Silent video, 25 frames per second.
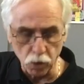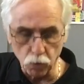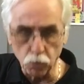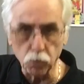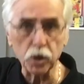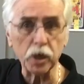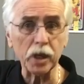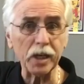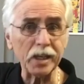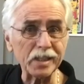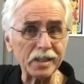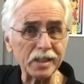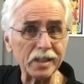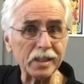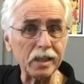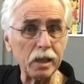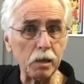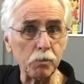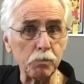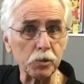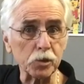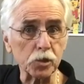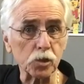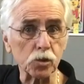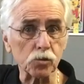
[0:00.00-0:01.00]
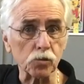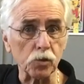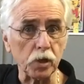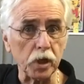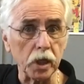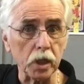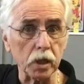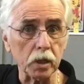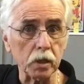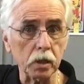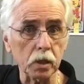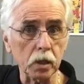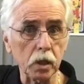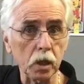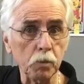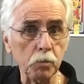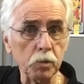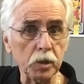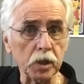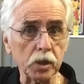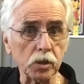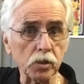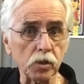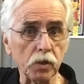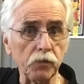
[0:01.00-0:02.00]
We're going to skip a string,
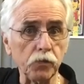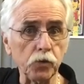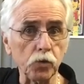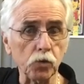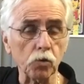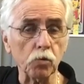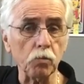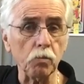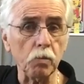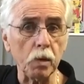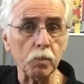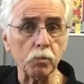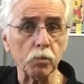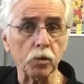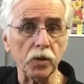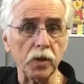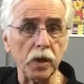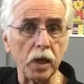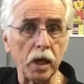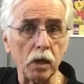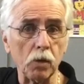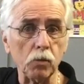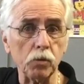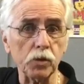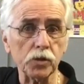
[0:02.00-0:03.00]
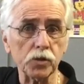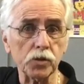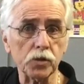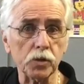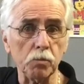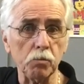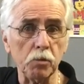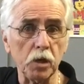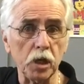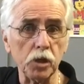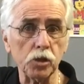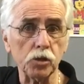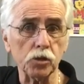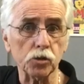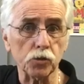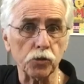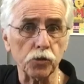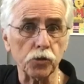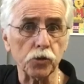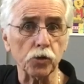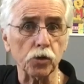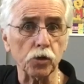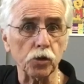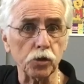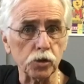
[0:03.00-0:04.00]
because if you remember, that was the major
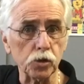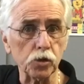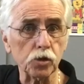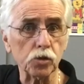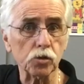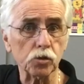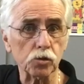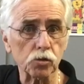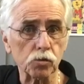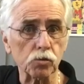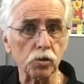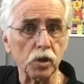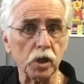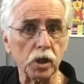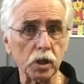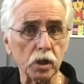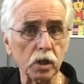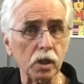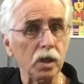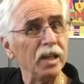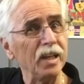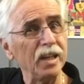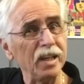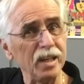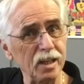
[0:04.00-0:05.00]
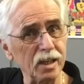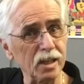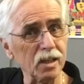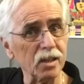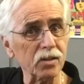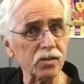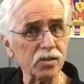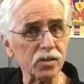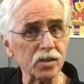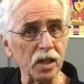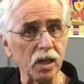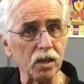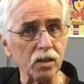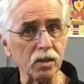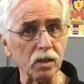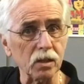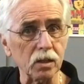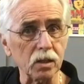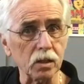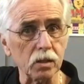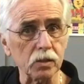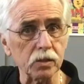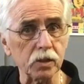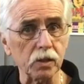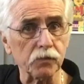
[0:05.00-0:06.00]
3rd string, and it'll sound a
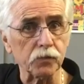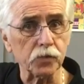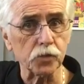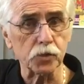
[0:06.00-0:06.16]
little different.